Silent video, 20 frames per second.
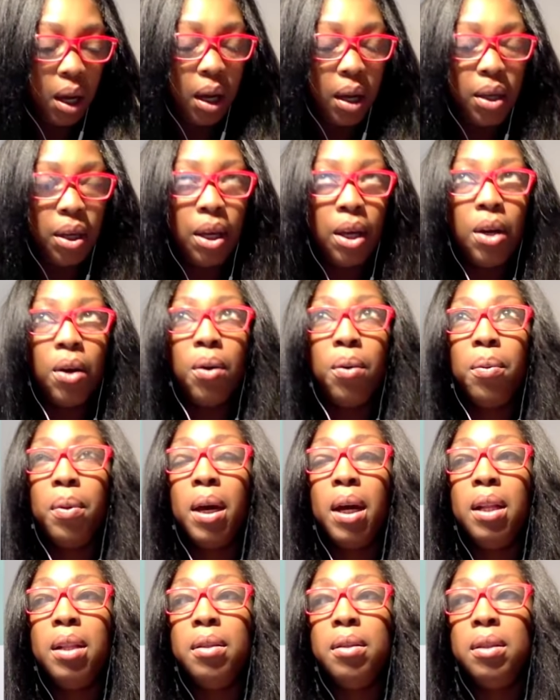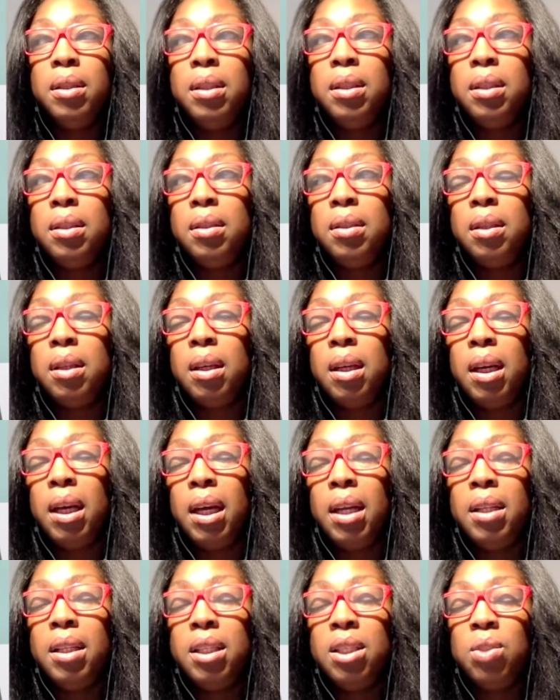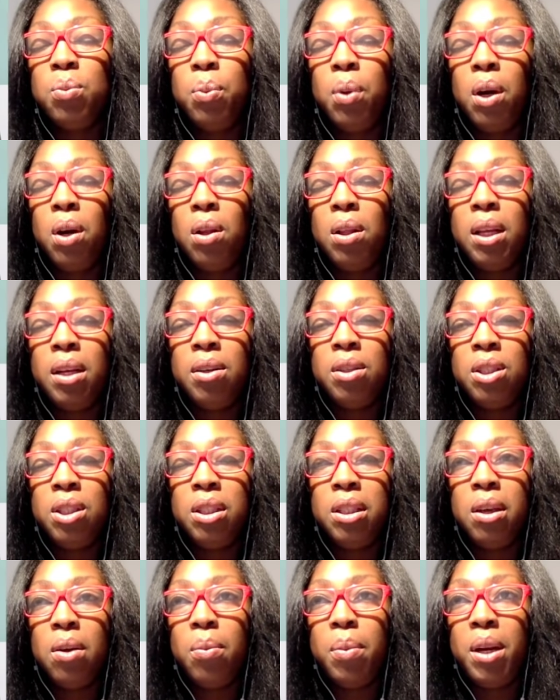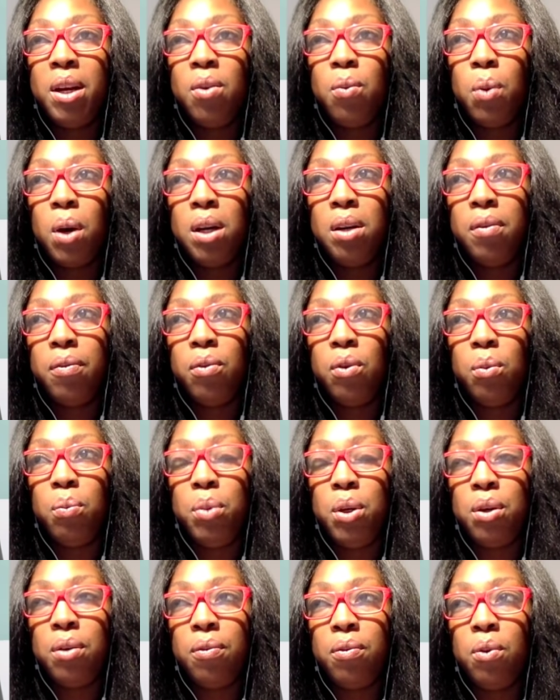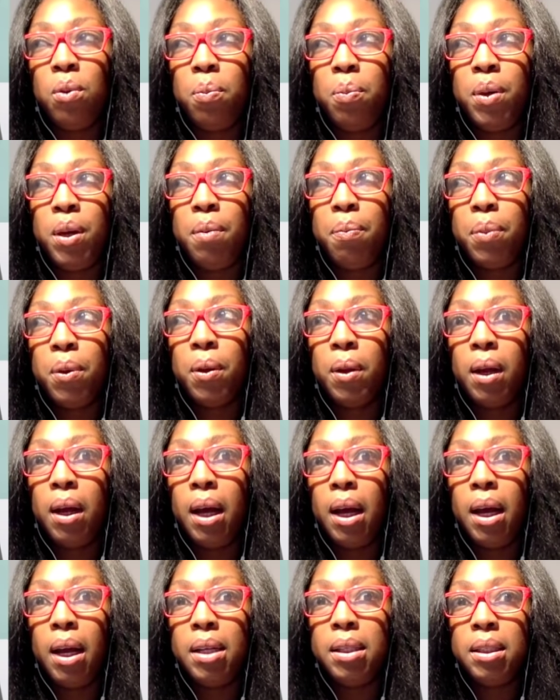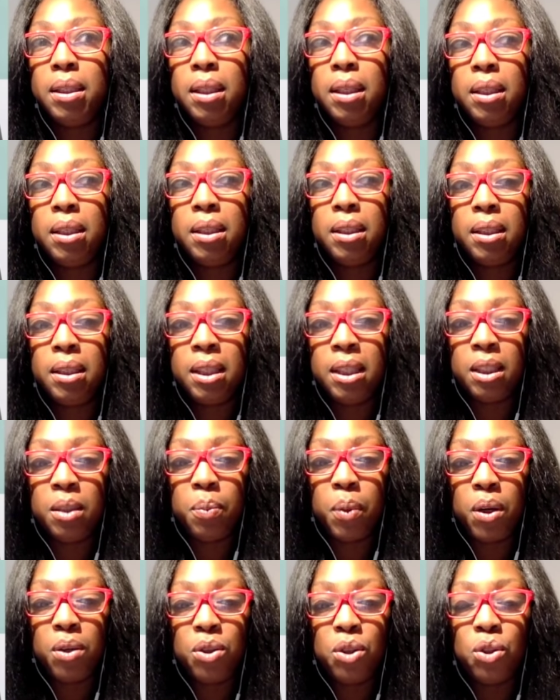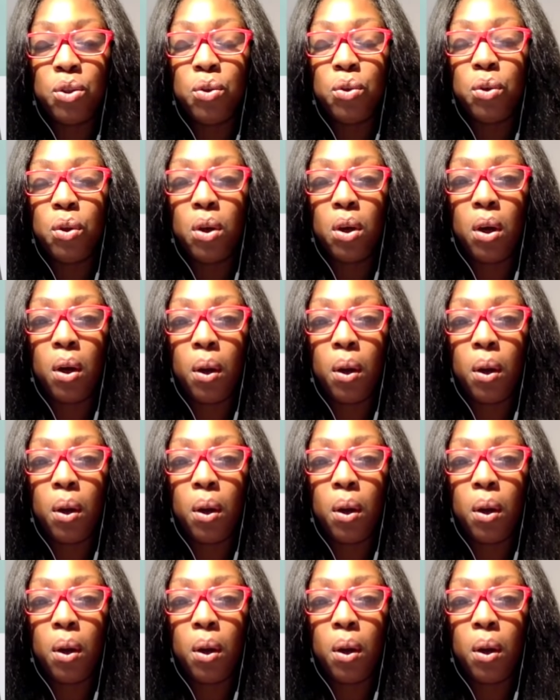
you know, and in this world, there's so many wonderful, beautiful people. And this person